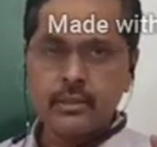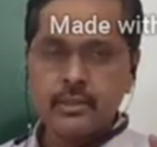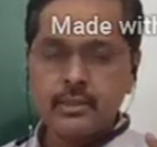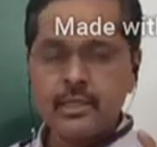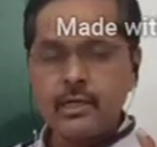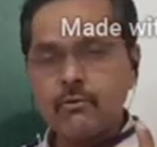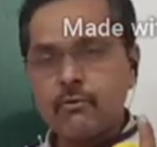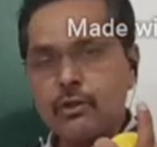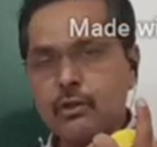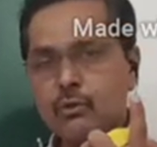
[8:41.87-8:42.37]

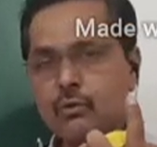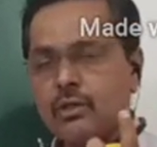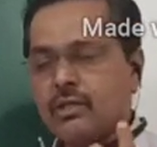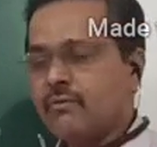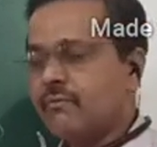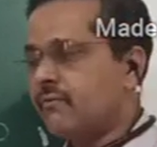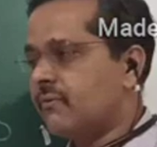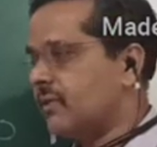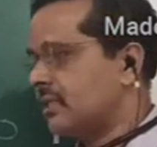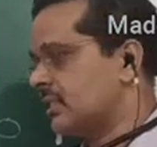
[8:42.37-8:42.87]
That was
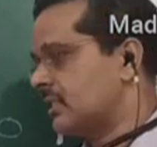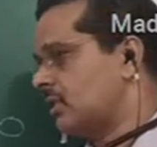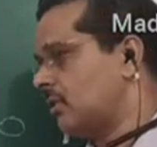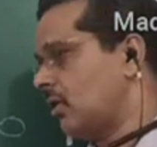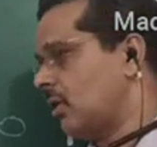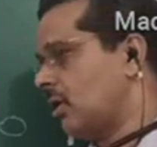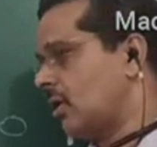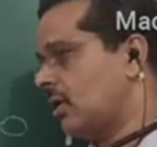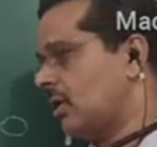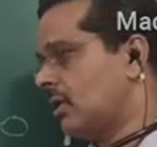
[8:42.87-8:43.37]
Newton's first
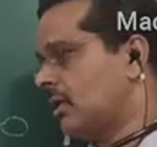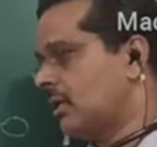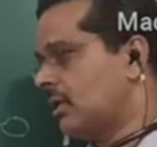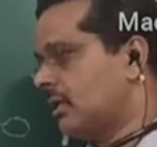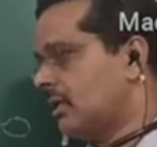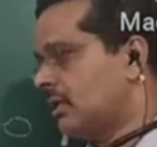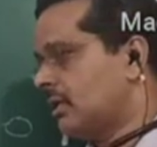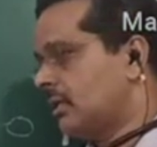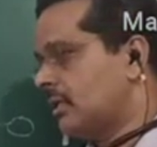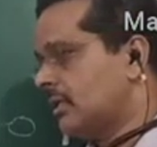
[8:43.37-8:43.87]
law.
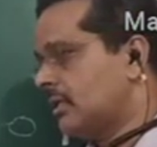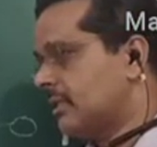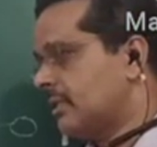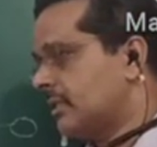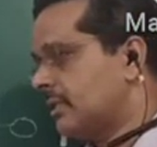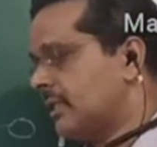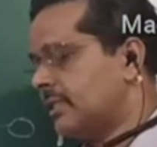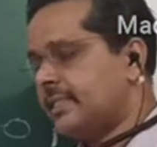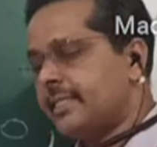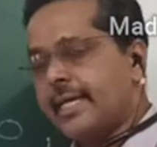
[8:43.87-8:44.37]

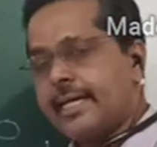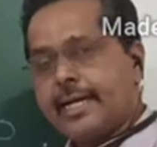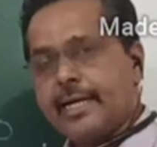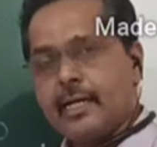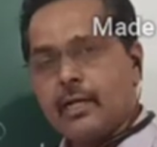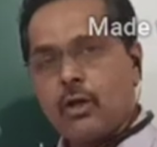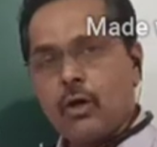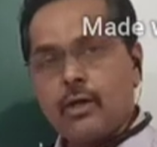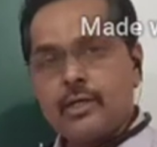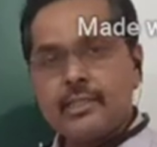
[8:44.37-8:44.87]
The
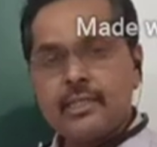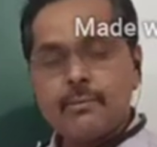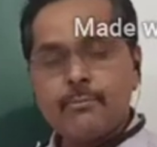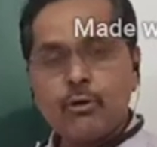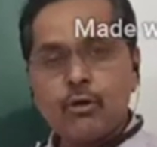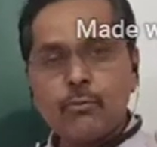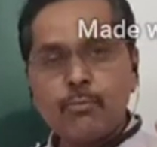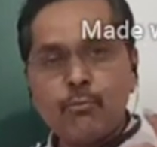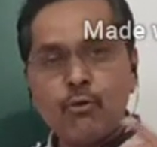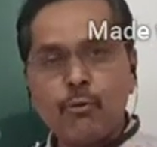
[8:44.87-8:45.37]
second law is
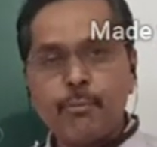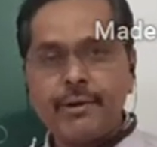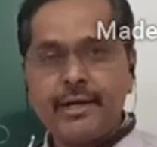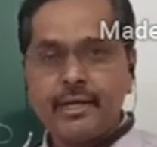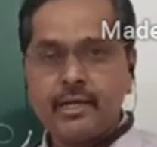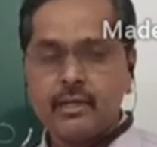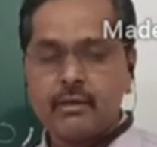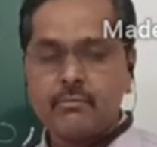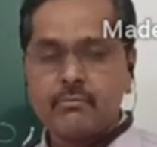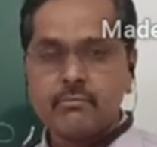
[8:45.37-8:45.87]
about
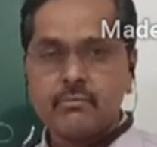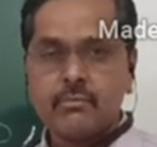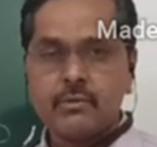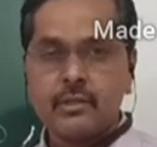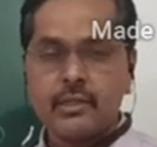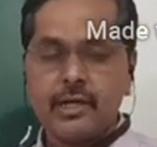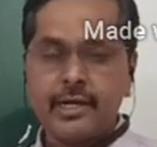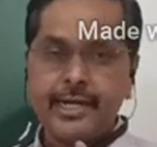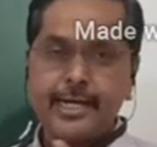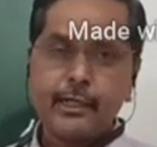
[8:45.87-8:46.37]
momentum.
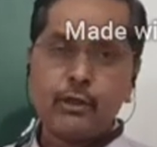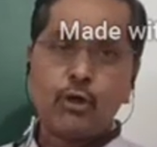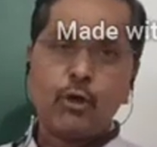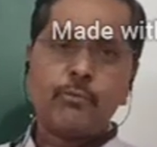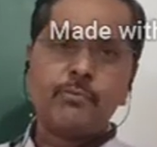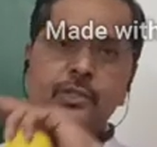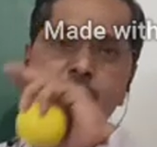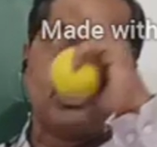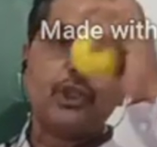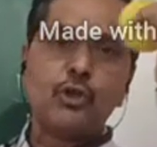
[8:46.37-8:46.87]
The rate
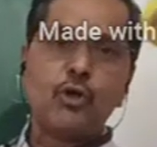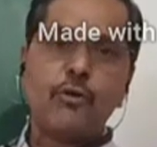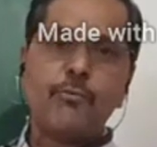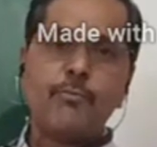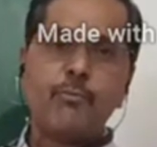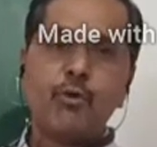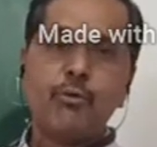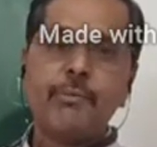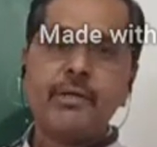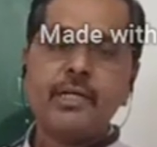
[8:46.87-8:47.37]
of change
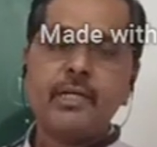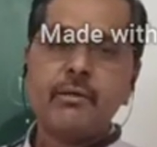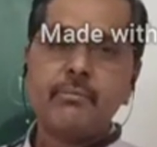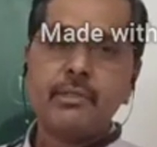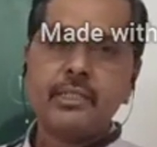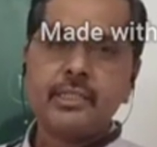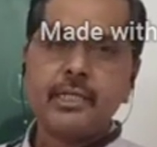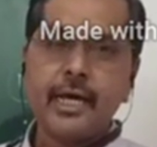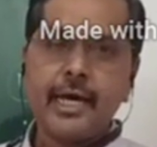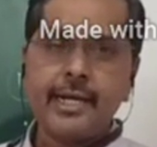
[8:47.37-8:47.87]
of
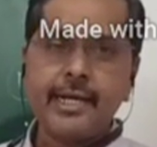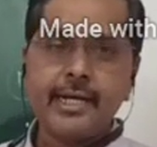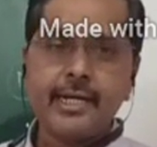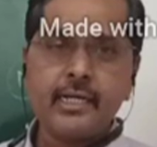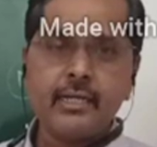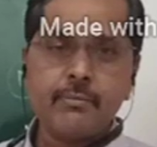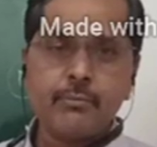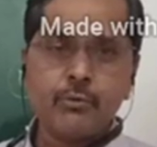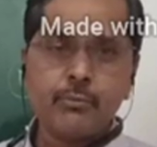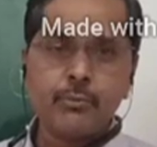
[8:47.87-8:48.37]
momentum is
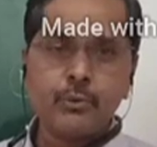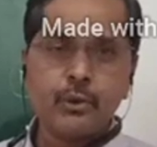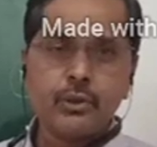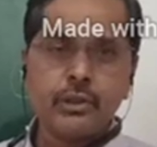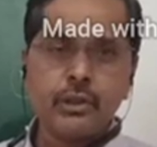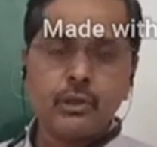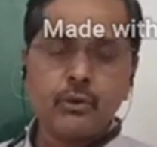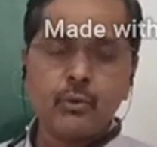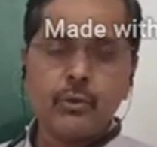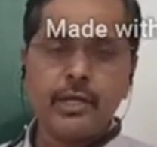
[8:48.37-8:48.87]
directly
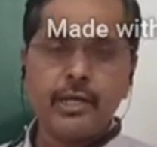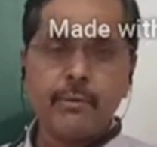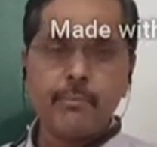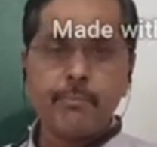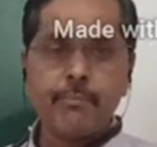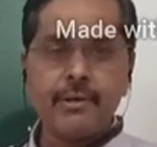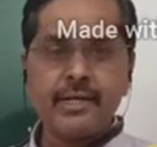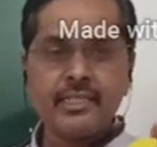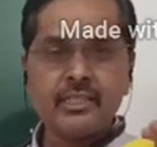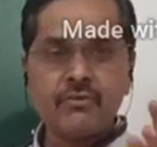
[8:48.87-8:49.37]
proportional to
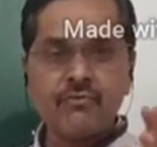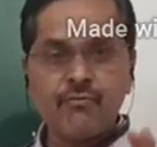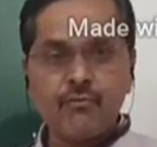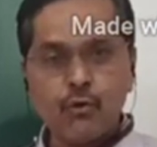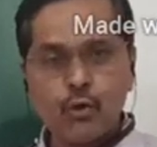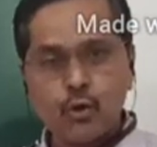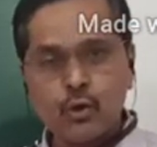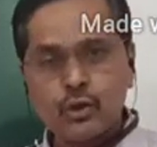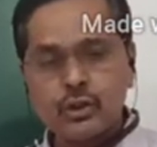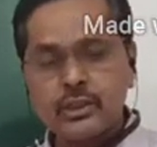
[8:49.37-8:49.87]
impressed
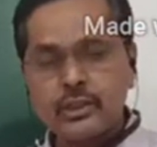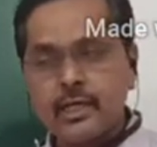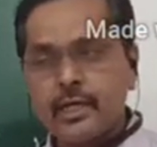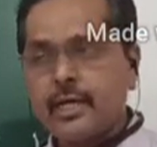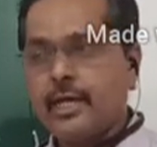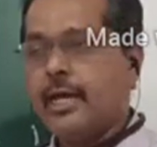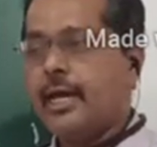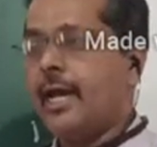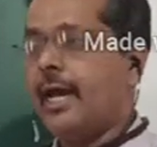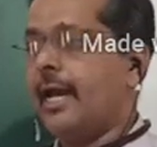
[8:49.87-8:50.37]
force,
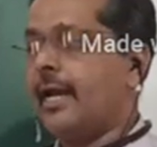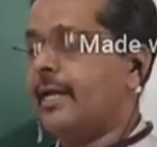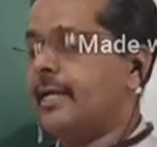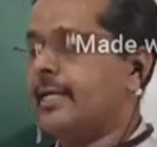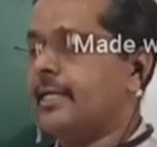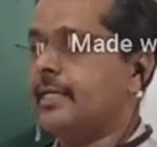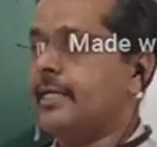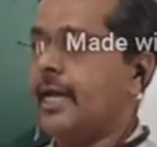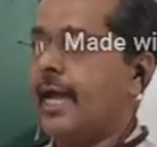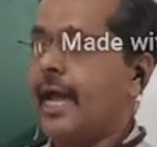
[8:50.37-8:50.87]

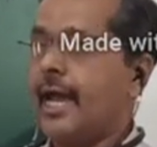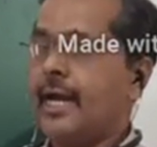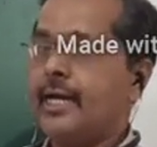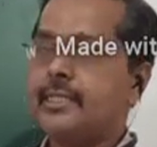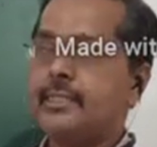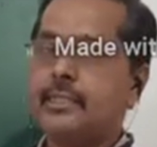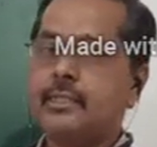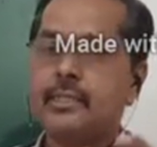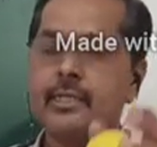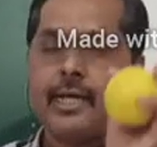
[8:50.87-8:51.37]
and it
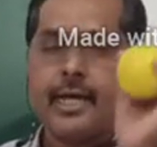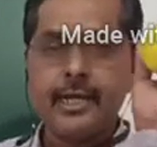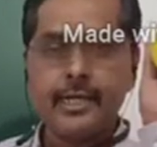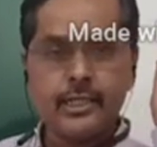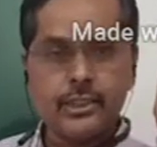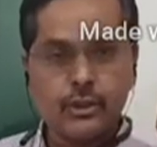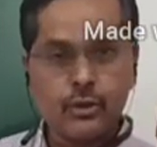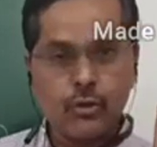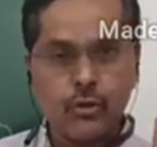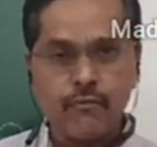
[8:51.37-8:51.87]
acts in the
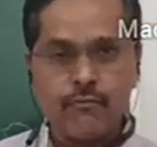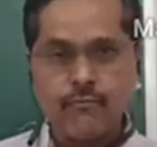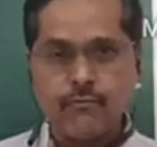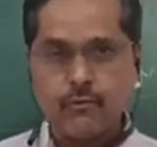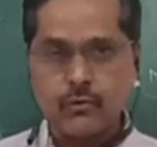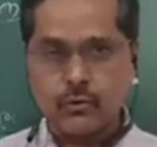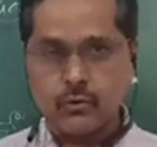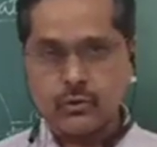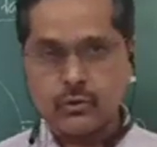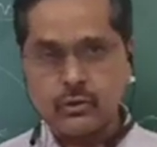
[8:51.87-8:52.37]
direction of
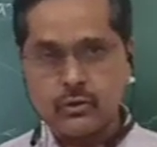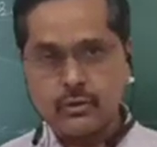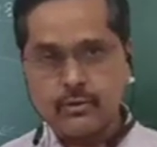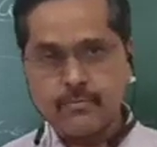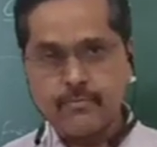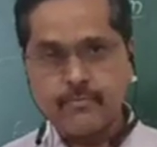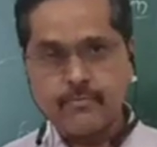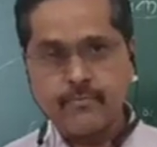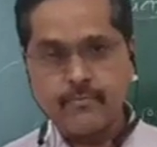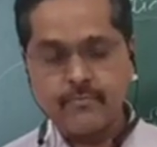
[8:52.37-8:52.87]
force.
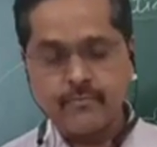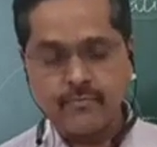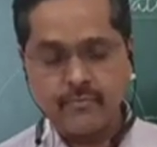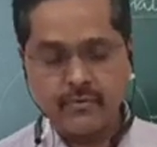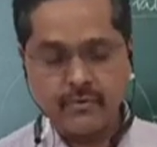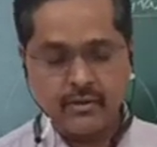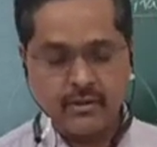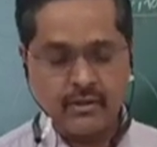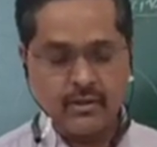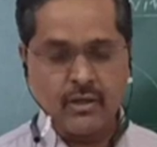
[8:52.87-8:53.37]

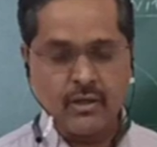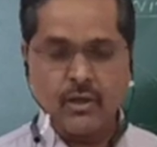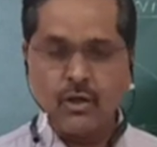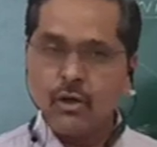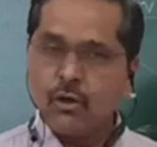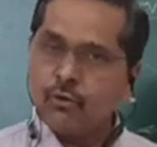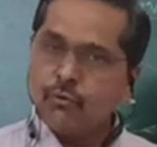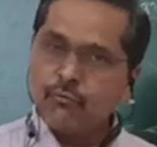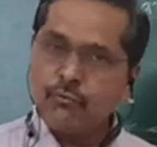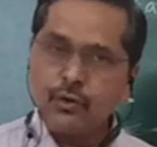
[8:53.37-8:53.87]

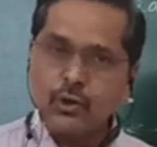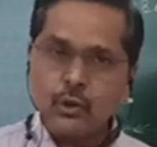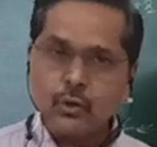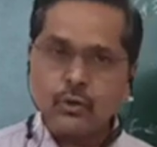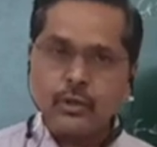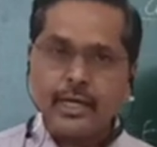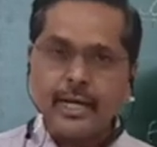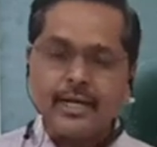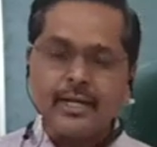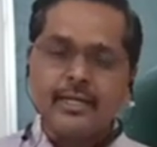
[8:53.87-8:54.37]
We
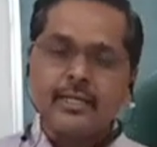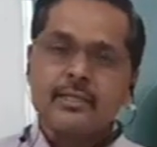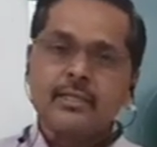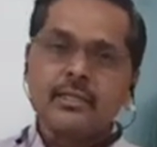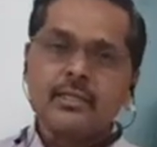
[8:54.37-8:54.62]
know that.